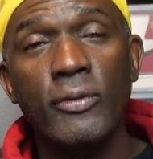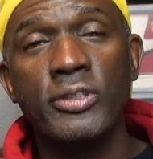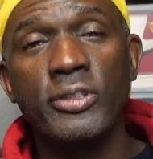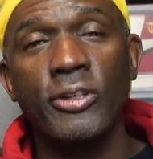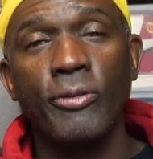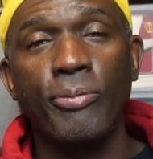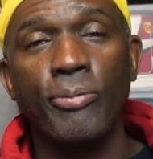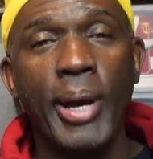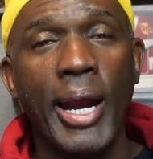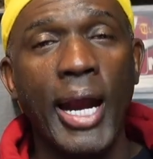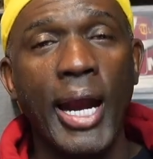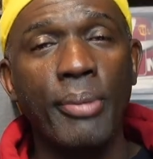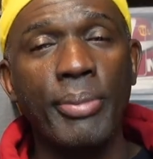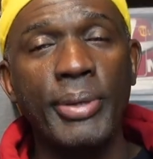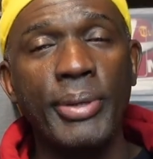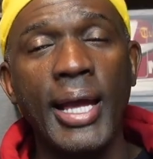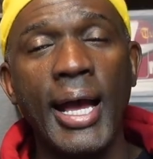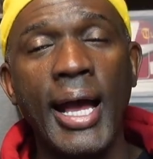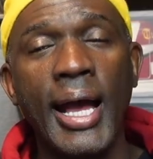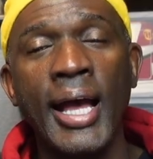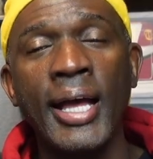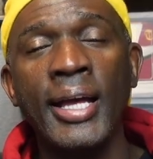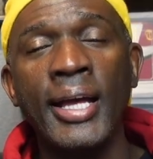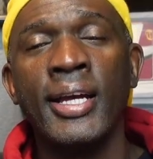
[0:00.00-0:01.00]
Power
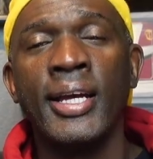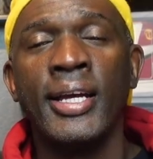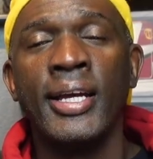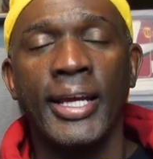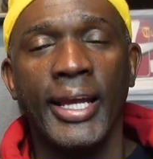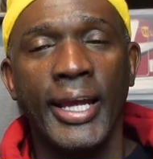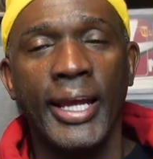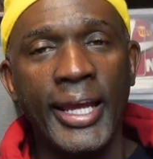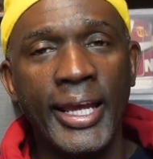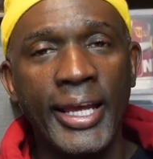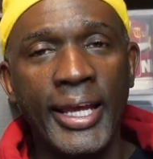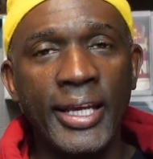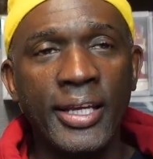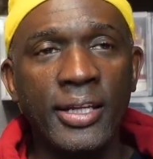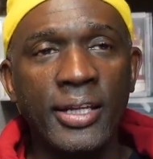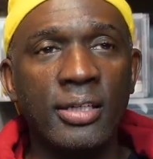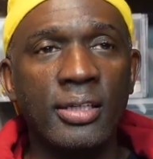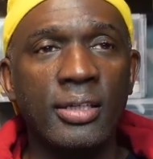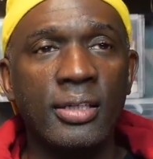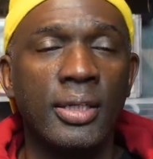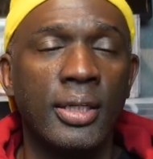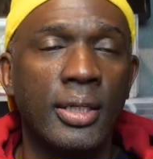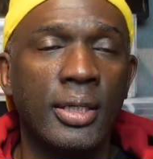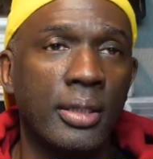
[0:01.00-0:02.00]
BI. And
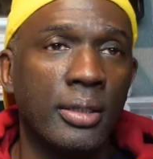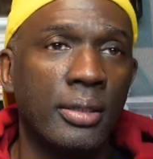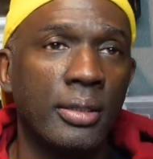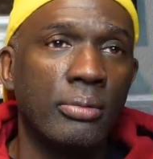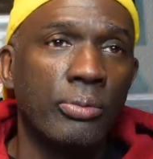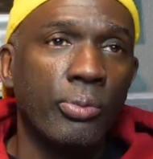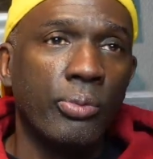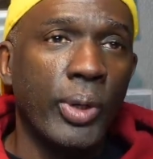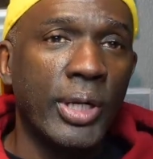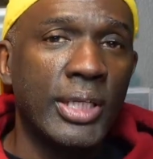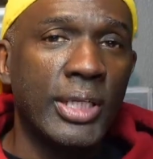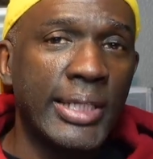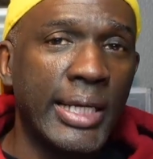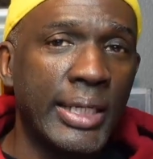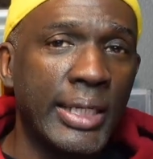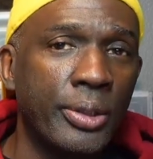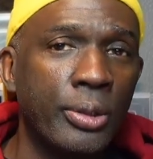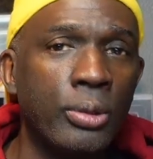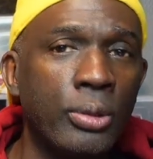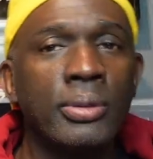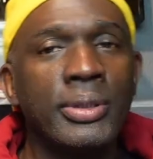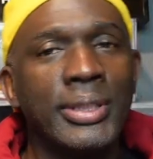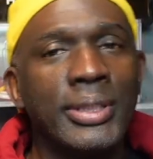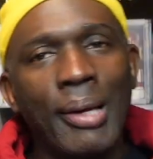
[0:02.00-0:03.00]
what does that do?
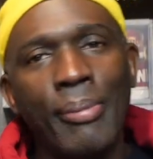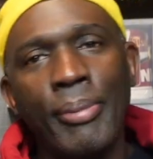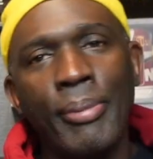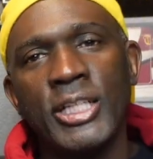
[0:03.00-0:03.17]
That makes